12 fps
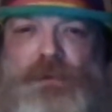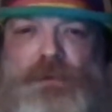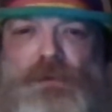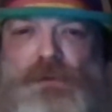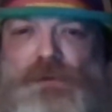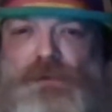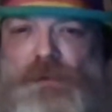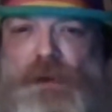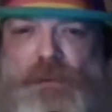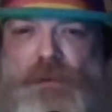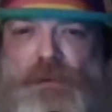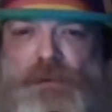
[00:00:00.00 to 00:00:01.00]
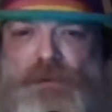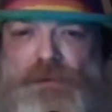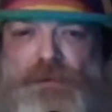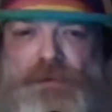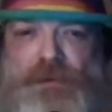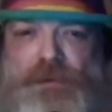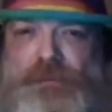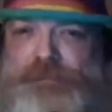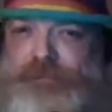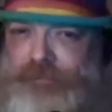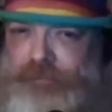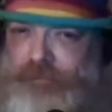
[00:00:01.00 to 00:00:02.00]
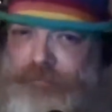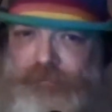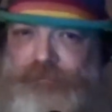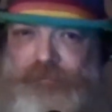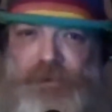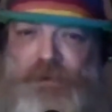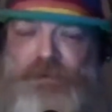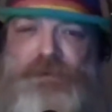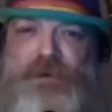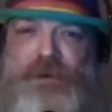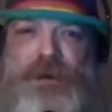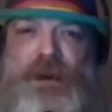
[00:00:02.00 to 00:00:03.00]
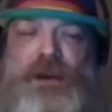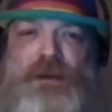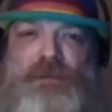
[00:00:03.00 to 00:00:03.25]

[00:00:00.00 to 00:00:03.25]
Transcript: describe it is that's very